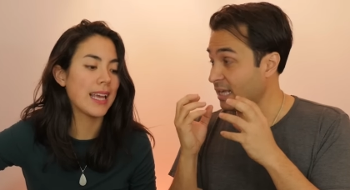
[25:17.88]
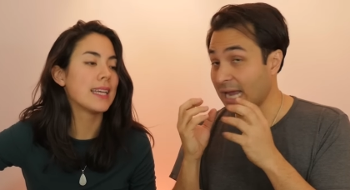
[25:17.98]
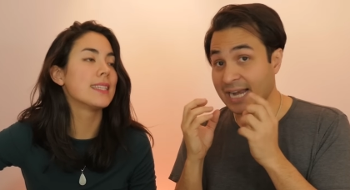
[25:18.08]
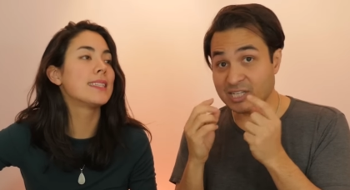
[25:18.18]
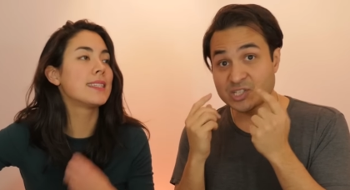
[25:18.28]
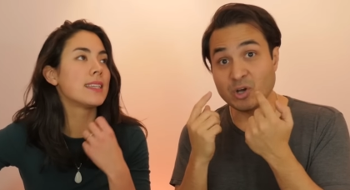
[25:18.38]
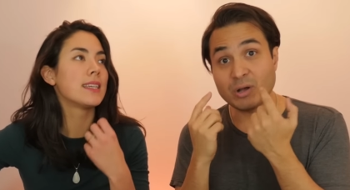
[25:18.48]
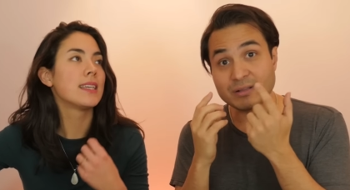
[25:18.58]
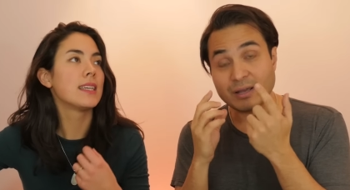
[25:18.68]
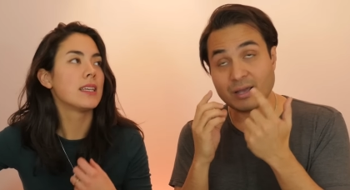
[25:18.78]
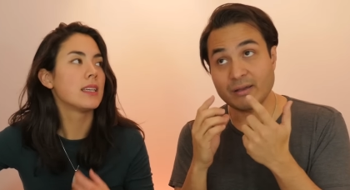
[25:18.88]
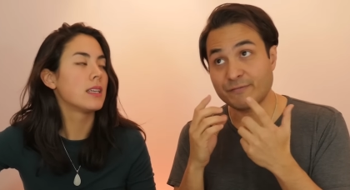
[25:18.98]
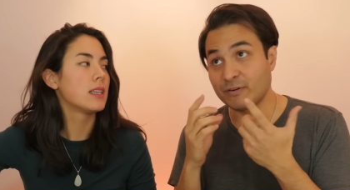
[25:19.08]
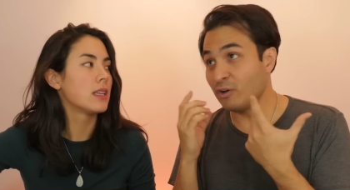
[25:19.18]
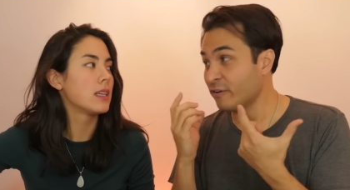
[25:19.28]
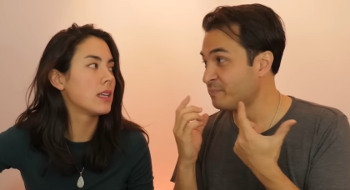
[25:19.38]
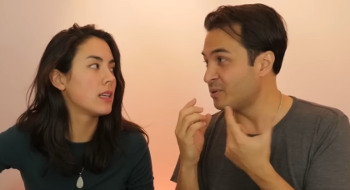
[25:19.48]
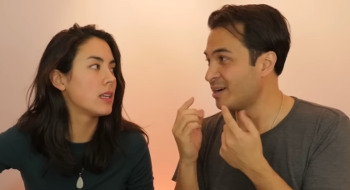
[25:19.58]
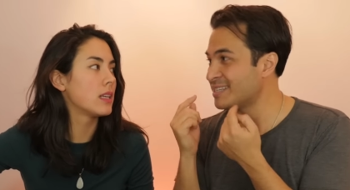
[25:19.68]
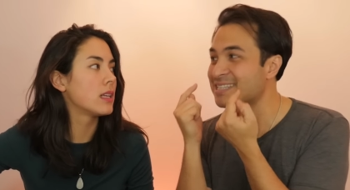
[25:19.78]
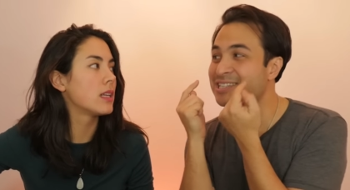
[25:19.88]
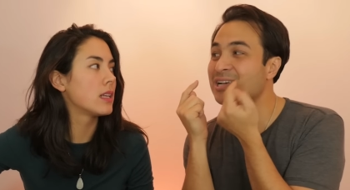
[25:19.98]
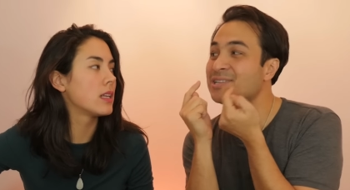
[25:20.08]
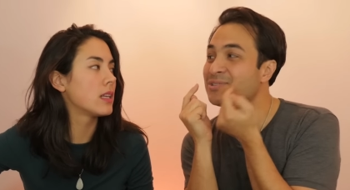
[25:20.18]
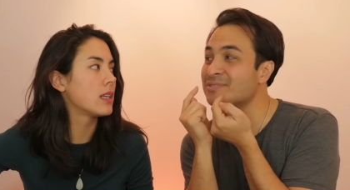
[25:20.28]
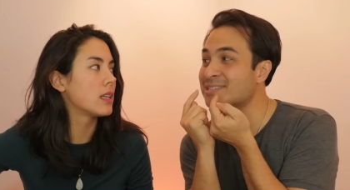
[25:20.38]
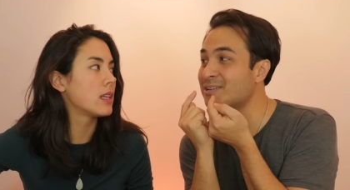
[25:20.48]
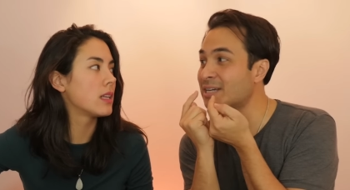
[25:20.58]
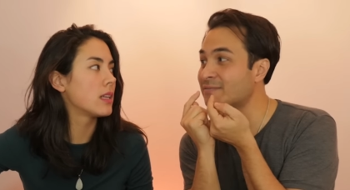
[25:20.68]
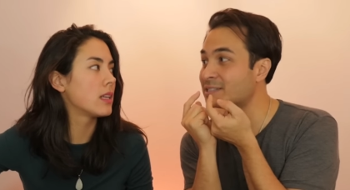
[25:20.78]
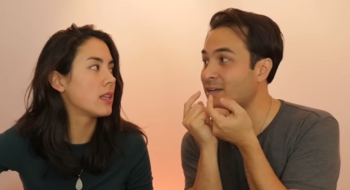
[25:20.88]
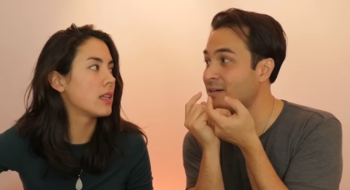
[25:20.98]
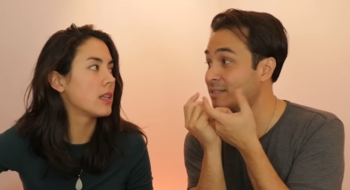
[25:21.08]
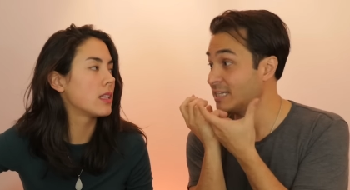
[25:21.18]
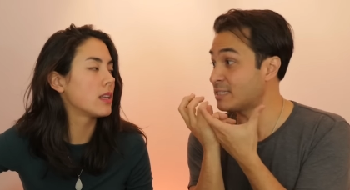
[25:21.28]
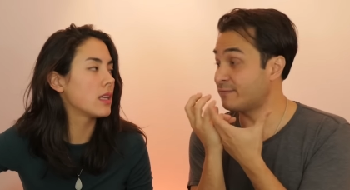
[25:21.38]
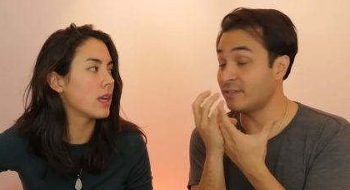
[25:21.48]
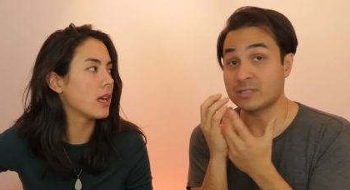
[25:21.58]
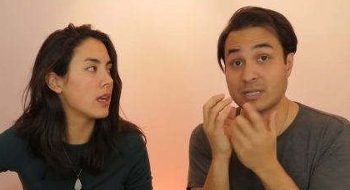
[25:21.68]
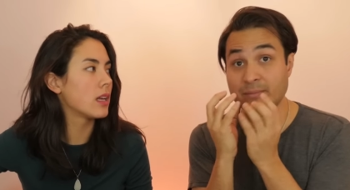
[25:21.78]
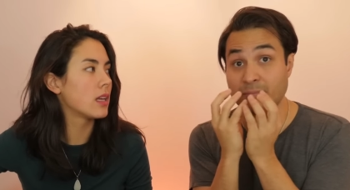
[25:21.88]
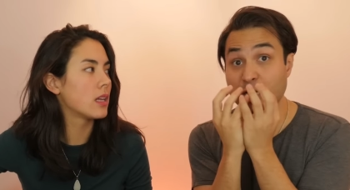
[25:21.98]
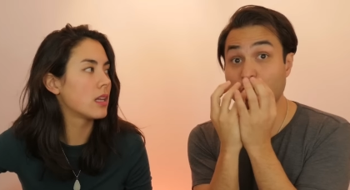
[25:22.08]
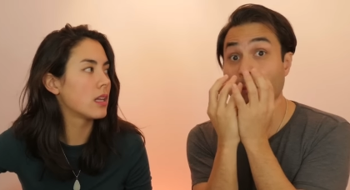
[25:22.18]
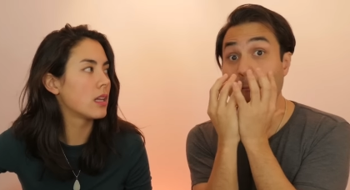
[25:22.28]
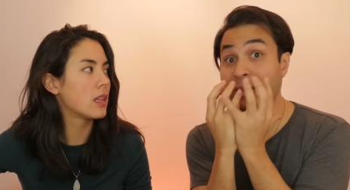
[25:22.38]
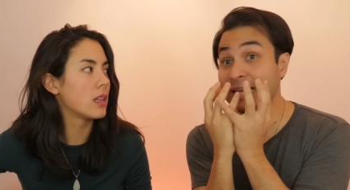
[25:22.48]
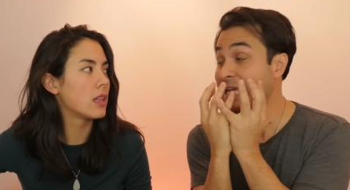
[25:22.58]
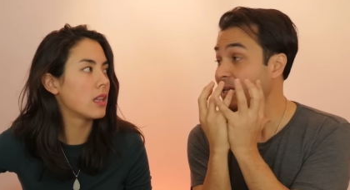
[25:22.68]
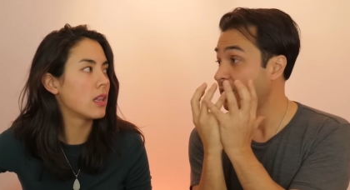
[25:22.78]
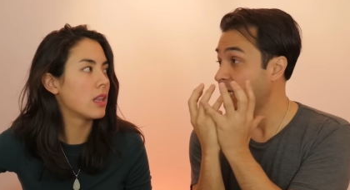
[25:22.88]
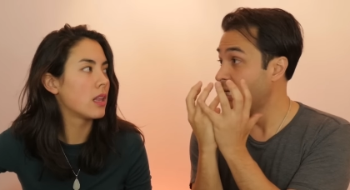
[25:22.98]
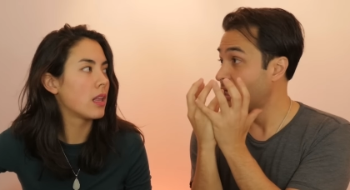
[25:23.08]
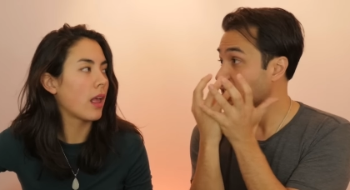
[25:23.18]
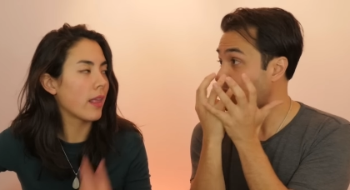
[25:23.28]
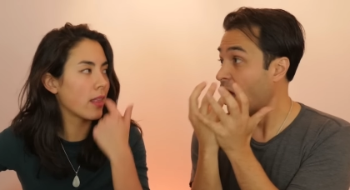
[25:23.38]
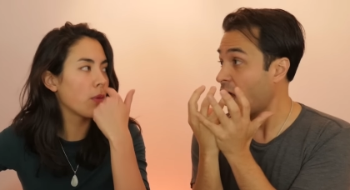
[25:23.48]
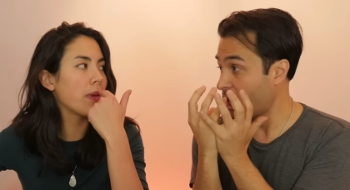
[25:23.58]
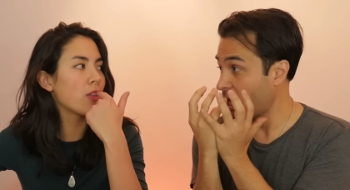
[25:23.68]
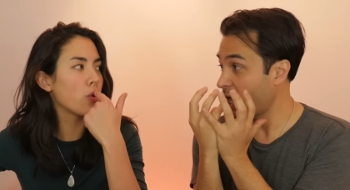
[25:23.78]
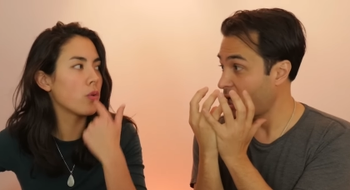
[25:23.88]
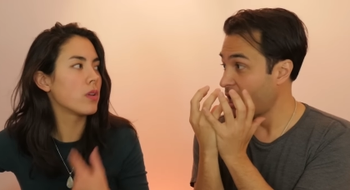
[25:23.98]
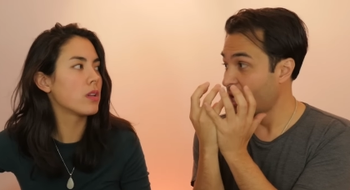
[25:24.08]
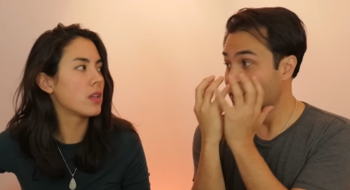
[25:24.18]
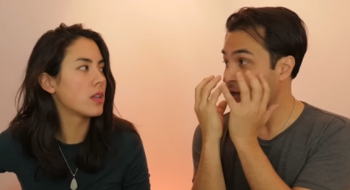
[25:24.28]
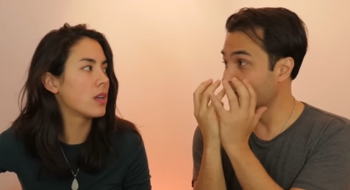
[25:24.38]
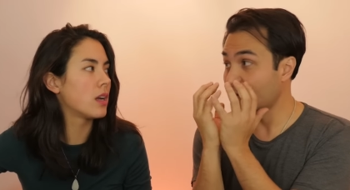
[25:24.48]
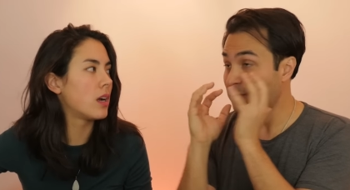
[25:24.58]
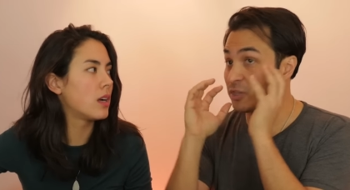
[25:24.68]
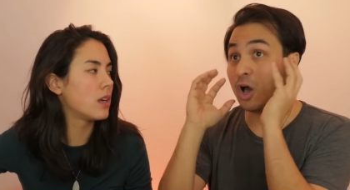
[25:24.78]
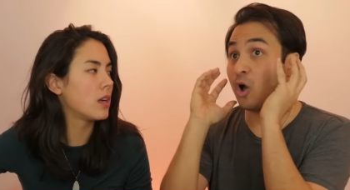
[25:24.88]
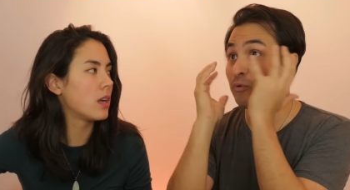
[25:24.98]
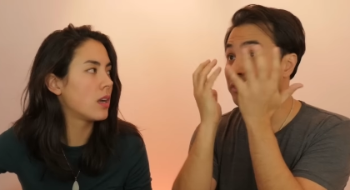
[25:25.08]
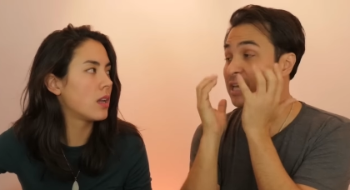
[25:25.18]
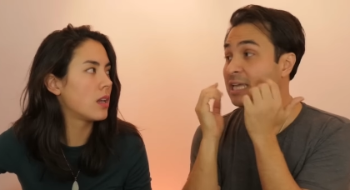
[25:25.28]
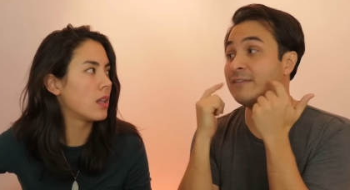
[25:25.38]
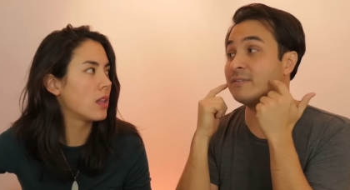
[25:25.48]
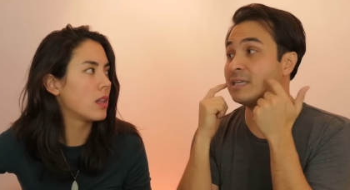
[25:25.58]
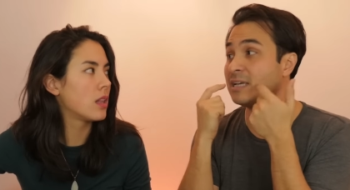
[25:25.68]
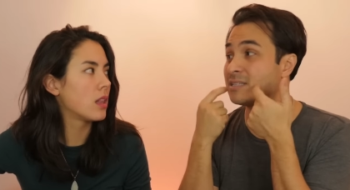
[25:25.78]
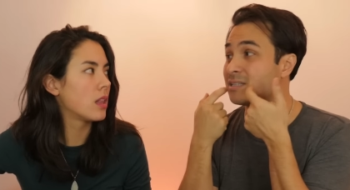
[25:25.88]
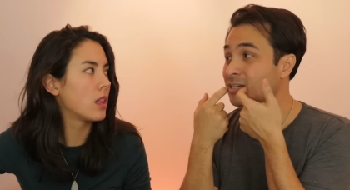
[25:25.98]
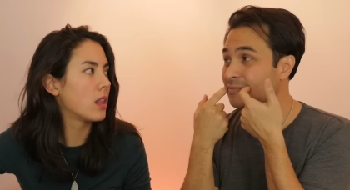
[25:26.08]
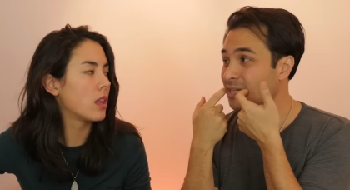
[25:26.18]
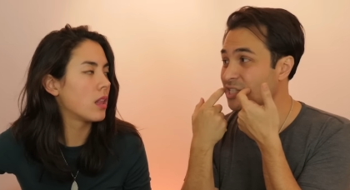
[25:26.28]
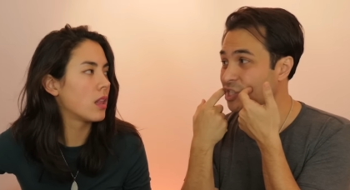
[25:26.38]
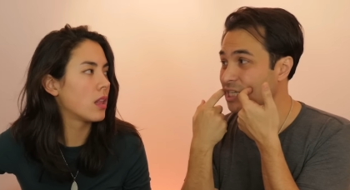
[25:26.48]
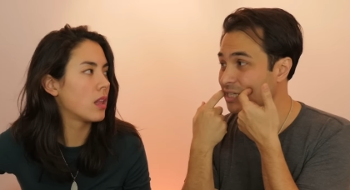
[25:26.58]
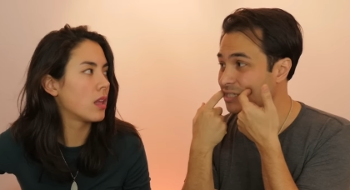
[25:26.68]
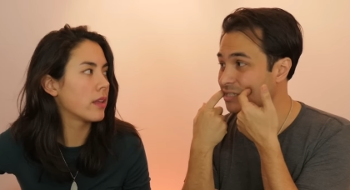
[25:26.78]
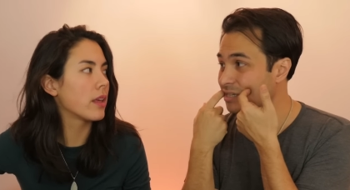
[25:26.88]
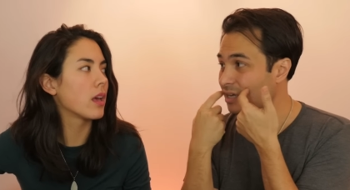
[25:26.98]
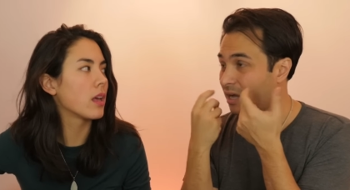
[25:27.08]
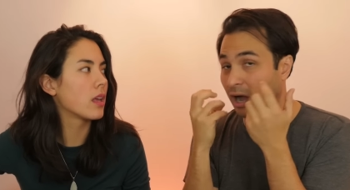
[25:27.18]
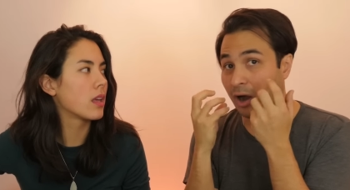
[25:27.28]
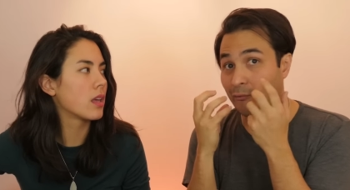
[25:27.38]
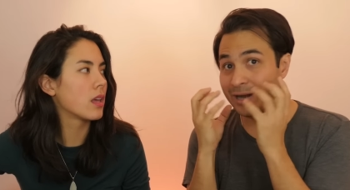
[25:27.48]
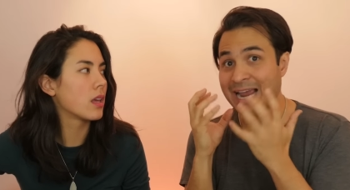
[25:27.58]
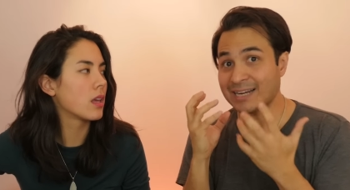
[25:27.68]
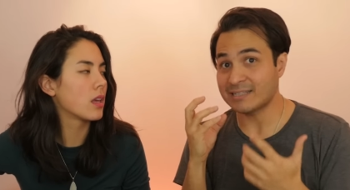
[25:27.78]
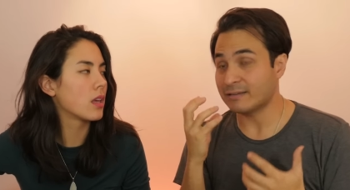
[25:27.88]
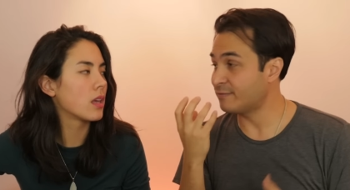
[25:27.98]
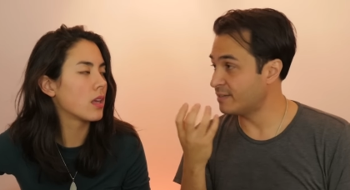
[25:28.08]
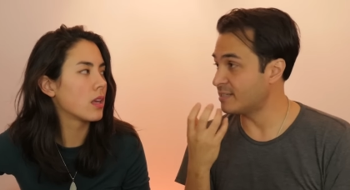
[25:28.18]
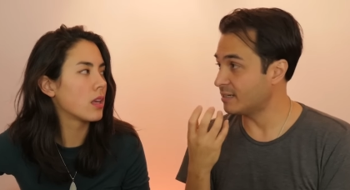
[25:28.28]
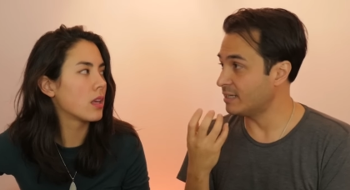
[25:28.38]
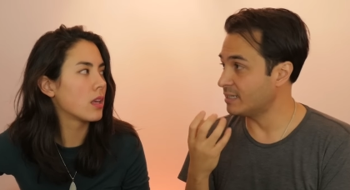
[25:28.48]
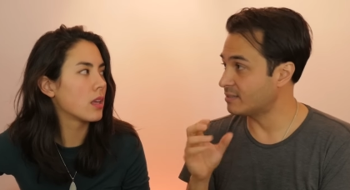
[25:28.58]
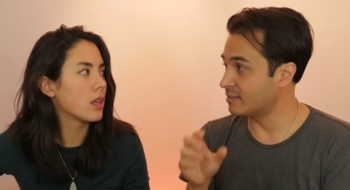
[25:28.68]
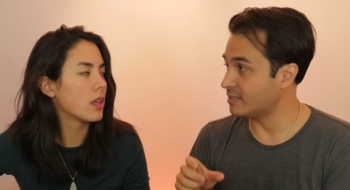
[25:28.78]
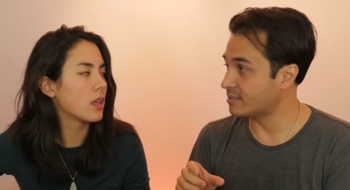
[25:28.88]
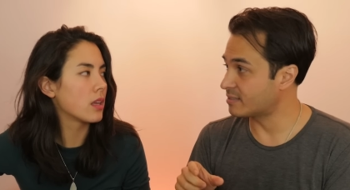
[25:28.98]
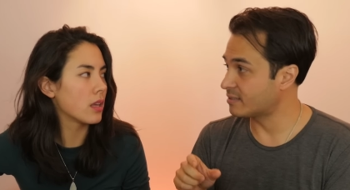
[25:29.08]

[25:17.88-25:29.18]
Speaker 1: and it's not uh, for a lot of puers. It's just on the side of the tongue. This feels like my complete
Speaker 2: it's tongue. middle.
Speaker 1: The, no, but the whole thing, even the inside of my cheeks, yeah. are reacting physically to this.